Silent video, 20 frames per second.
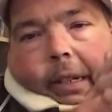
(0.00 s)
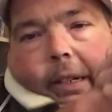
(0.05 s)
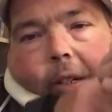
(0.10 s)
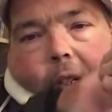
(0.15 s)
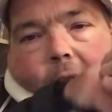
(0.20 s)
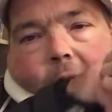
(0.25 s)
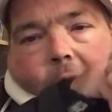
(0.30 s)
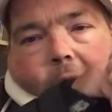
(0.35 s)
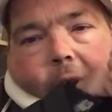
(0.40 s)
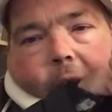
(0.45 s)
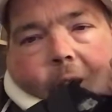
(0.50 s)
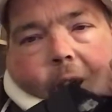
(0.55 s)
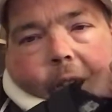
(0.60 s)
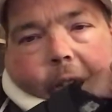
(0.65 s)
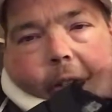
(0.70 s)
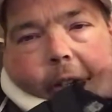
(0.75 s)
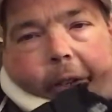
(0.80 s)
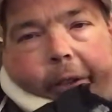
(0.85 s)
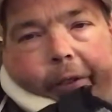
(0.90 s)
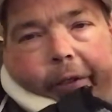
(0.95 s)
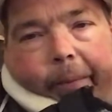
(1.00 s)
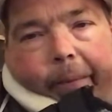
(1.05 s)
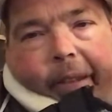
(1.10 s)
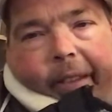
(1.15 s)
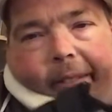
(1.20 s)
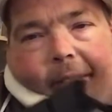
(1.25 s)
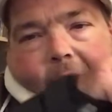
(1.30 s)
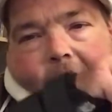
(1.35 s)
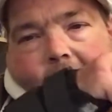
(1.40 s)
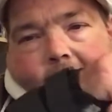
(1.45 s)
to the other. It goes from this
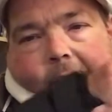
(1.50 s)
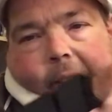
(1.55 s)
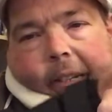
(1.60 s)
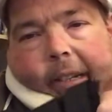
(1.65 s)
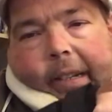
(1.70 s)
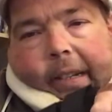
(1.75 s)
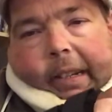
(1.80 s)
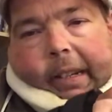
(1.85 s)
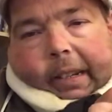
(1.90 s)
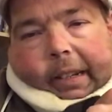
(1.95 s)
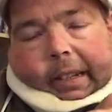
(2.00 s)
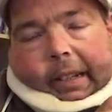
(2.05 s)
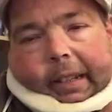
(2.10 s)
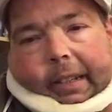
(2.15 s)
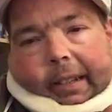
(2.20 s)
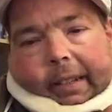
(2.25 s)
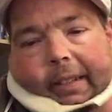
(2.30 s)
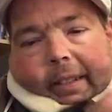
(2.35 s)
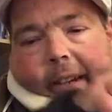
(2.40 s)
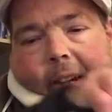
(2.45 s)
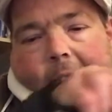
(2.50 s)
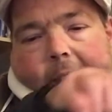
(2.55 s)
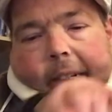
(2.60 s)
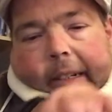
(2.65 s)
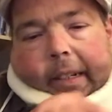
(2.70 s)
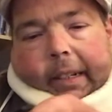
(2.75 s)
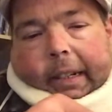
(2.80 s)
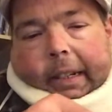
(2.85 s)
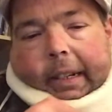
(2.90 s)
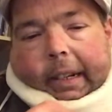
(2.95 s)
side to this side,
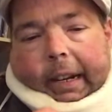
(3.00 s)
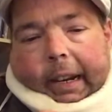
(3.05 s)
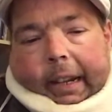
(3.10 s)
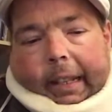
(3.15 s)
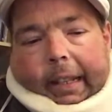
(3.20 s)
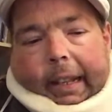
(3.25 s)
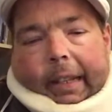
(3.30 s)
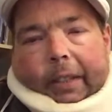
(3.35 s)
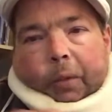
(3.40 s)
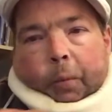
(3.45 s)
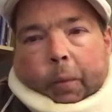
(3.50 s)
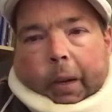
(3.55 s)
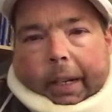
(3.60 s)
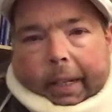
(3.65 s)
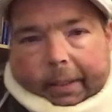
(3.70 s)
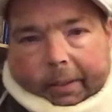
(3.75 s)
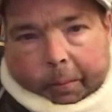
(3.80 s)
and that's when it's